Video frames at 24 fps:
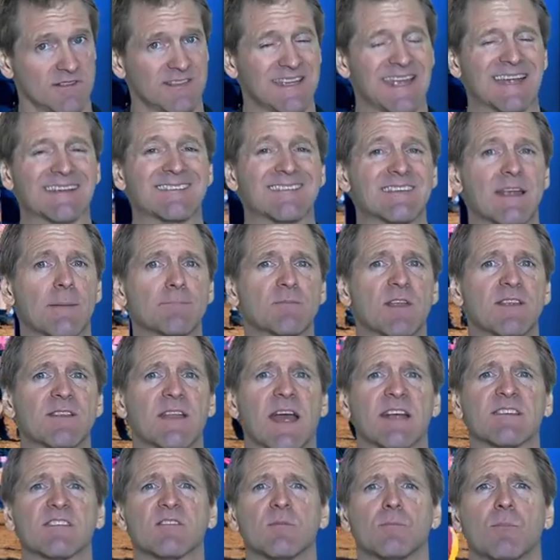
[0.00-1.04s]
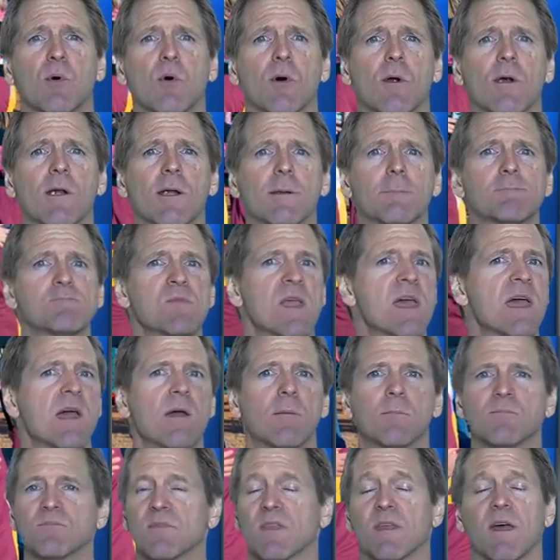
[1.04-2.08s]
accepting that support
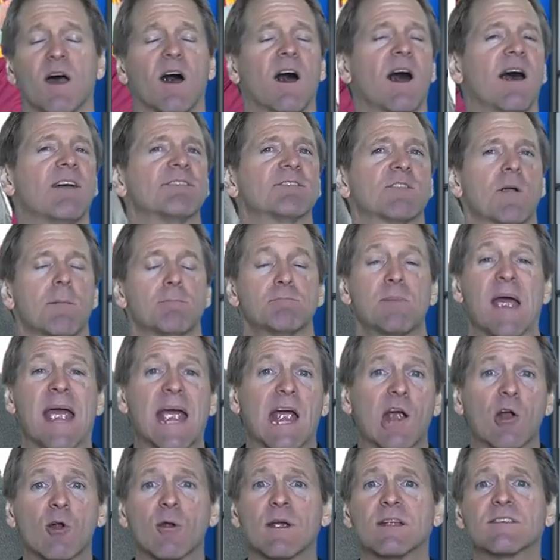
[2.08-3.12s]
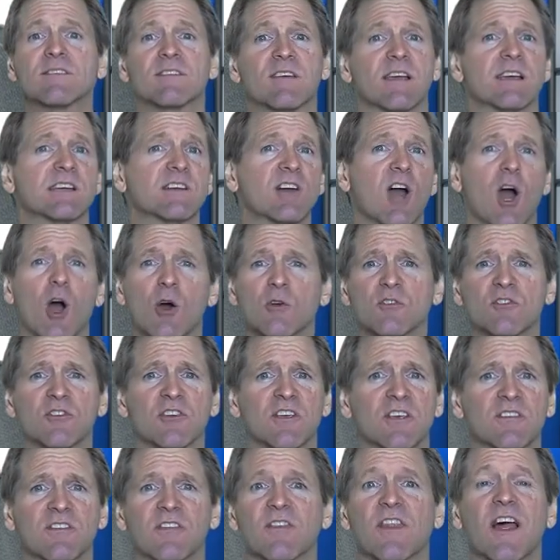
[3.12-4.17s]
from parents and
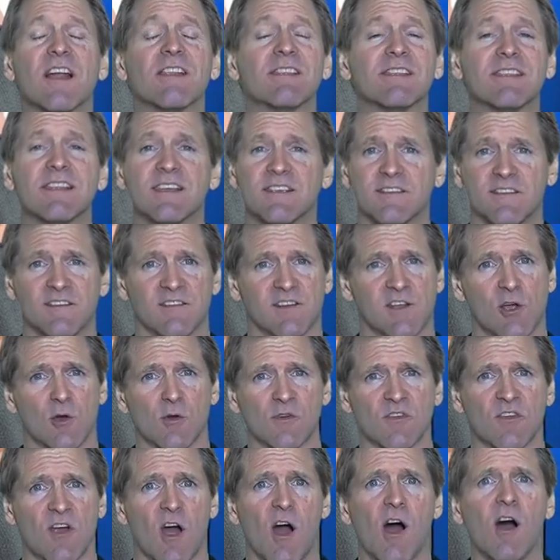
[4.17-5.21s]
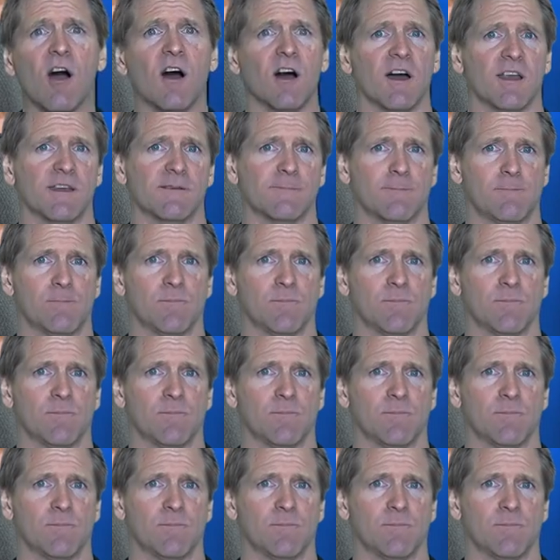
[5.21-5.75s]
coaches. The list goes on.